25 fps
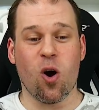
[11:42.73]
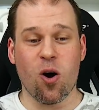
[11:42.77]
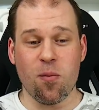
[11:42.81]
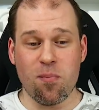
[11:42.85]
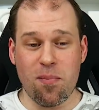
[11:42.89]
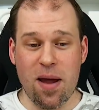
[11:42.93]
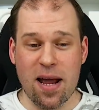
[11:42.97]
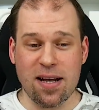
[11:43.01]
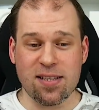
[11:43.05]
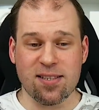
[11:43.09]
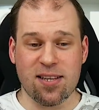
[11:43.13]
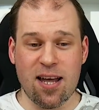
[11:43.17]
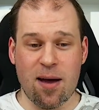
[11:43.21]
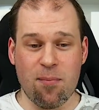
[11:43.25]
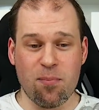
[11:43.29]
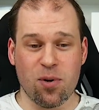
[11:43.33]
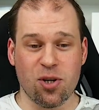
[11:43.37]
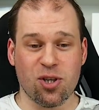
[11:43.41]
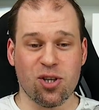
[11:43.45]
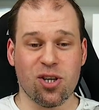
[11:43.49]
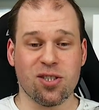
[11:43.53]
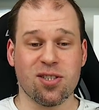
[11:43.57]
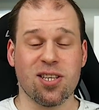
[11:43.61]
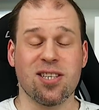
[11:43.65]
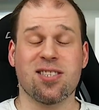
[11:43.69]
On max
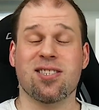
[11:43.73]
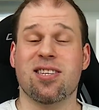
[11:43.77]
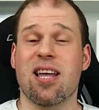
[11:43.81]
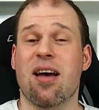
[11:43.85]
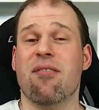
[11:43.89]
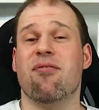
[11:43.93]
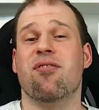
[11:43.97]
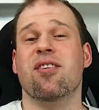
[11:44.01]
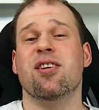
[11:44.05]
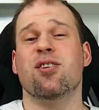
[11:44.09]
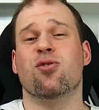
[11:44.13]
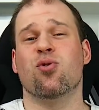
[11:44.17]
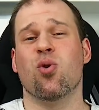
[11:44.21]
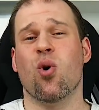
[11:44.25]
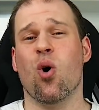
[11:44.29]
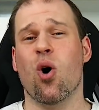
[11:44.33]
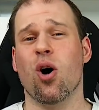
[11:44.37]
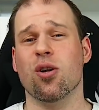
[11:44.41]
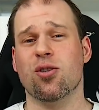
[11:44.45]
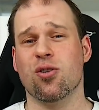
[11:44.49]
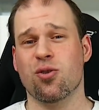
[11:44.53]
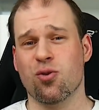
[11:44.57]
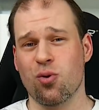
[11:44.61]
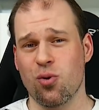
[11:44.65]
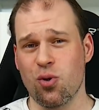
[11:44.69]
temperatures, it's definitely too
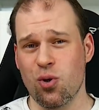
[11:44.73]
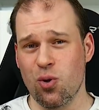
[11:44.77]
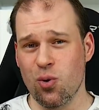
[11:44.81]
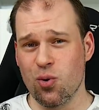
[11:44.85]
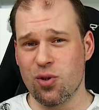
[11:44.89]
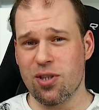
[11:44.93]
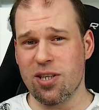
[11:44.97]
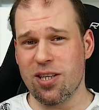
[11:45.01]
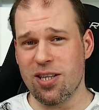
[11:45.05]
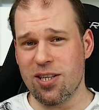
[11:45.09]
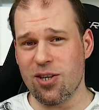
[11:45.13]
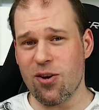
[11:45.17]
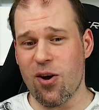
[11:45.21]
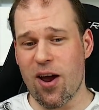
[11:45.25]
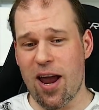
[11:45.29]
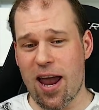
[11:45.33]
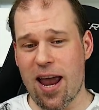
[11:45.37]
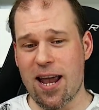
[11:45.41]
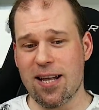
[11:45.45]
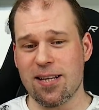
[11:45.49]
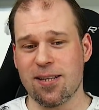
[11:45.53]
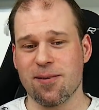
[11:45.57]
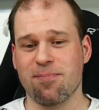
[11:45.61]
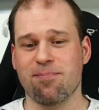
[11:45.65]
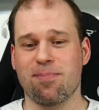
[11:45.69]
hot to use it in your
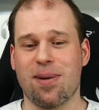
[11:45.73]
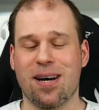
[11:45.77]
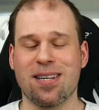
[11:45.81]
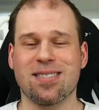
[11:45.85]
hand,